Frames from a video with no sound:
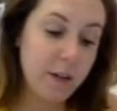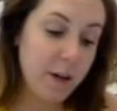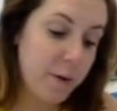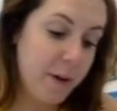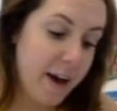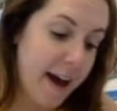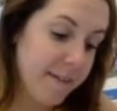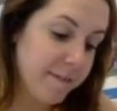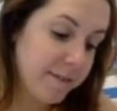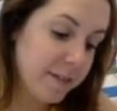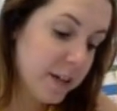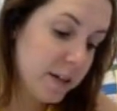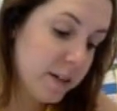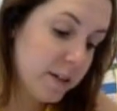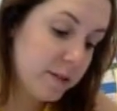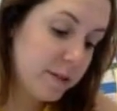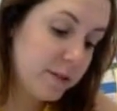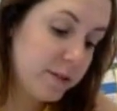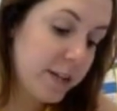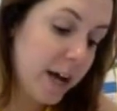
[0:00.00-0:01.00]
Okay,
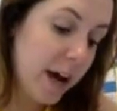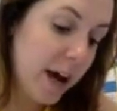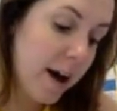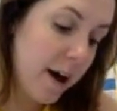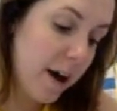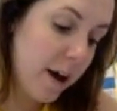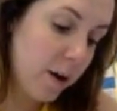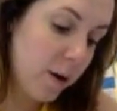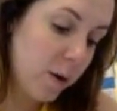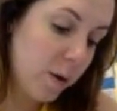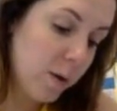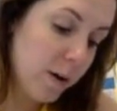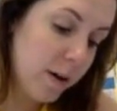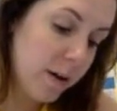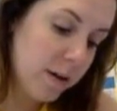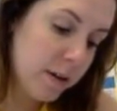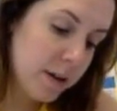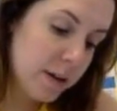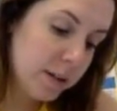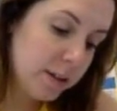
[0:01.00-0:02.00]
so
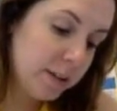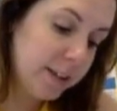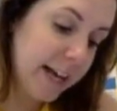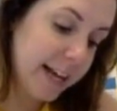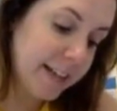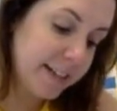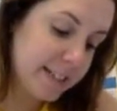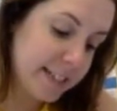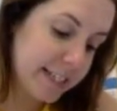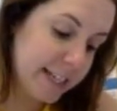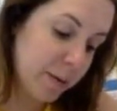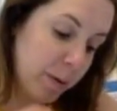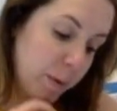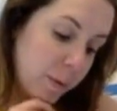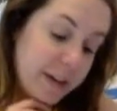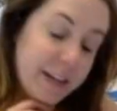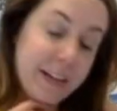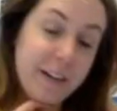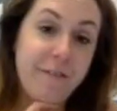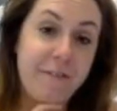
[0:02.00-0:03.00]
let's see what
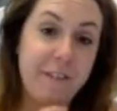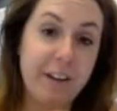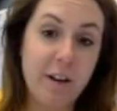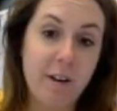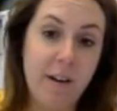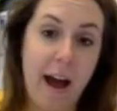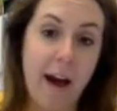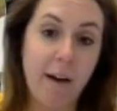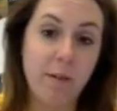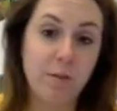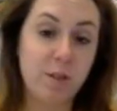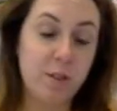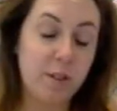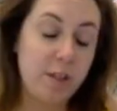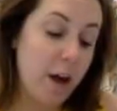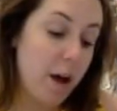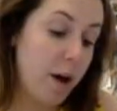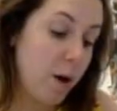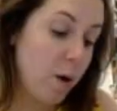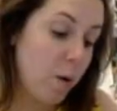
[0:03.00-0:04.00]
we can figure out.
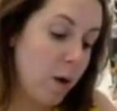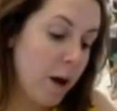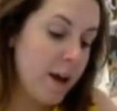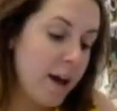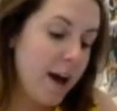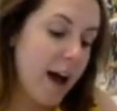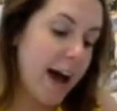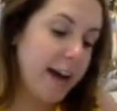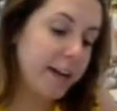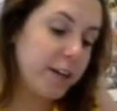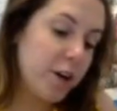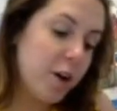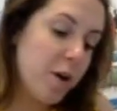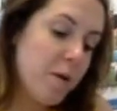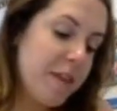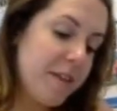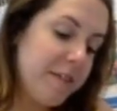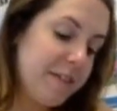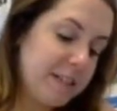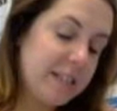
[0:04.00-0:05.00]
So I
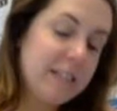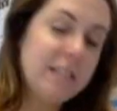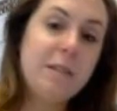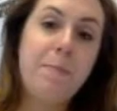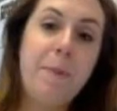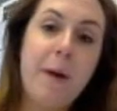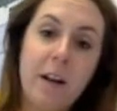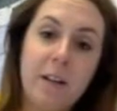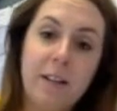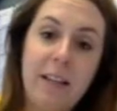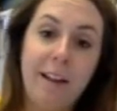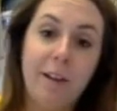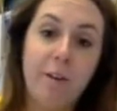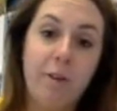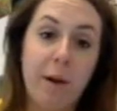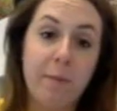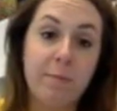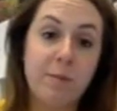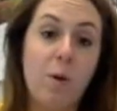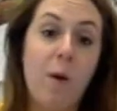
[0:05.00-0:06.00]
know that this is a
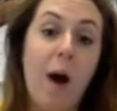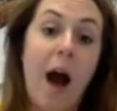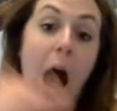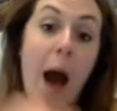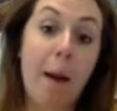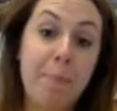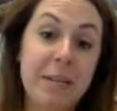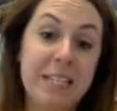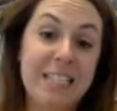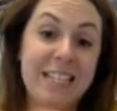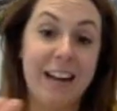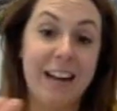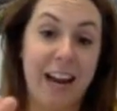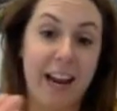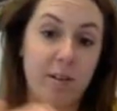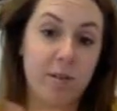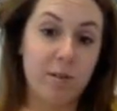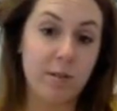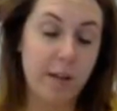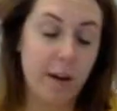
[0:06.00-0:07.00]
parallelogram, so opposite
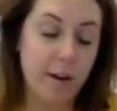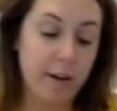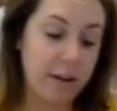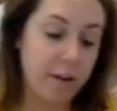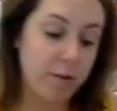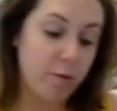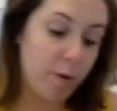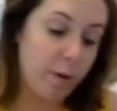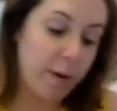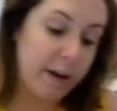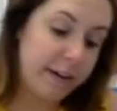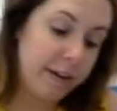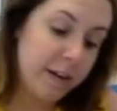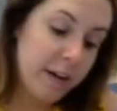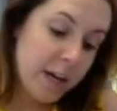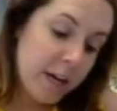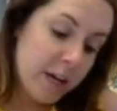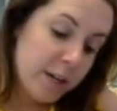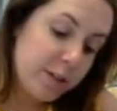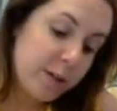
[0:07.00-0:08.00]
angles are congruent.
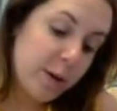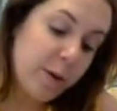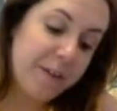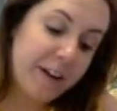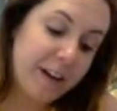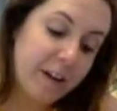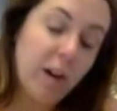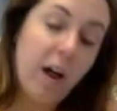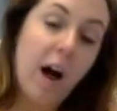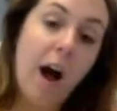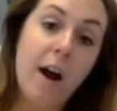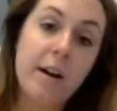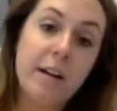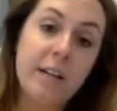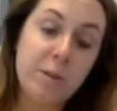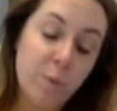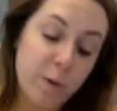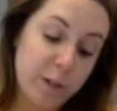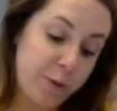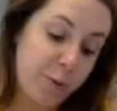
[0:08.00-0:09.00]
So if angle R
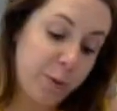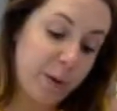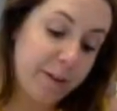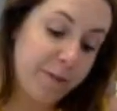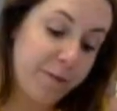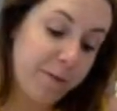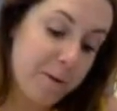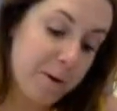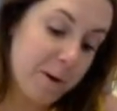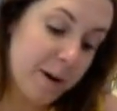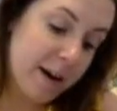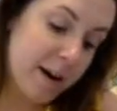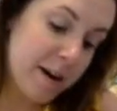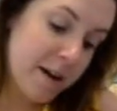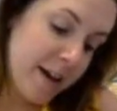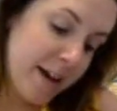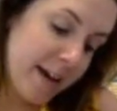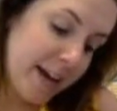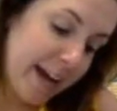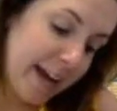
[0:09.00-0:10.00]
is 124,
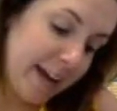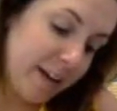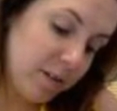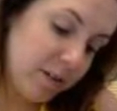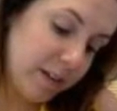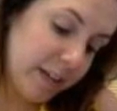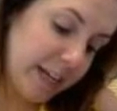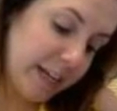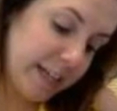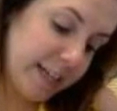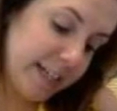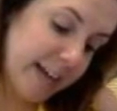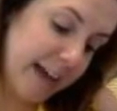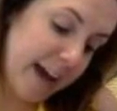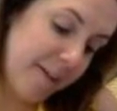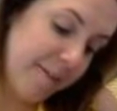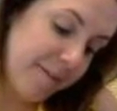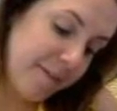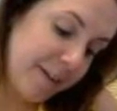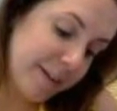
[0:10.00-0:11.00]
angle
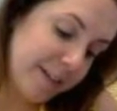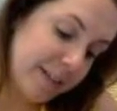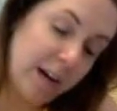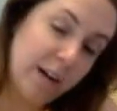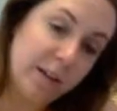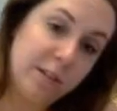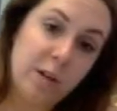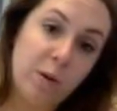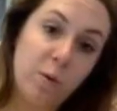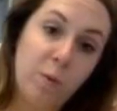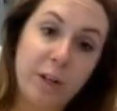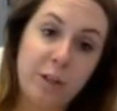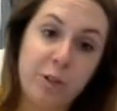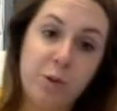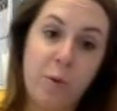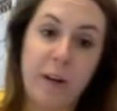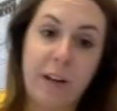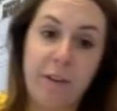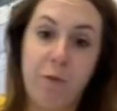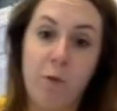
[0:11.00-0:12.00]
EDF is also
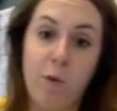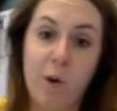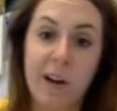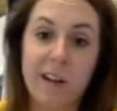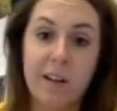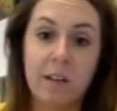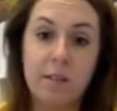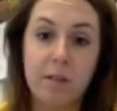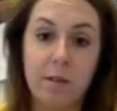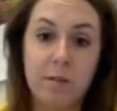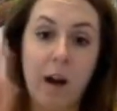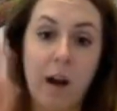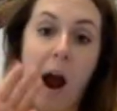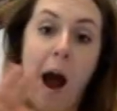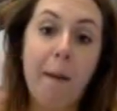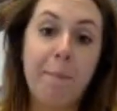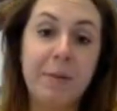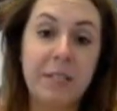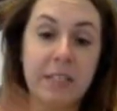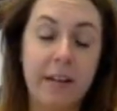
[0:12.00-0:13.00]
124 because those are
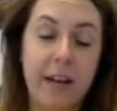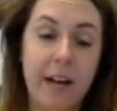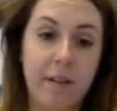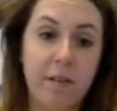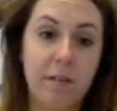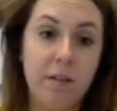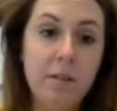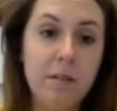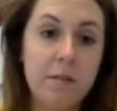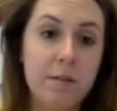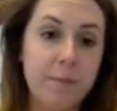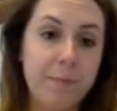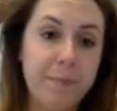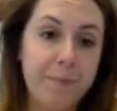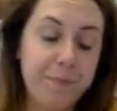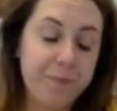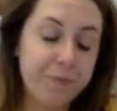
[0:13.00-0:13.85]
opposite angles.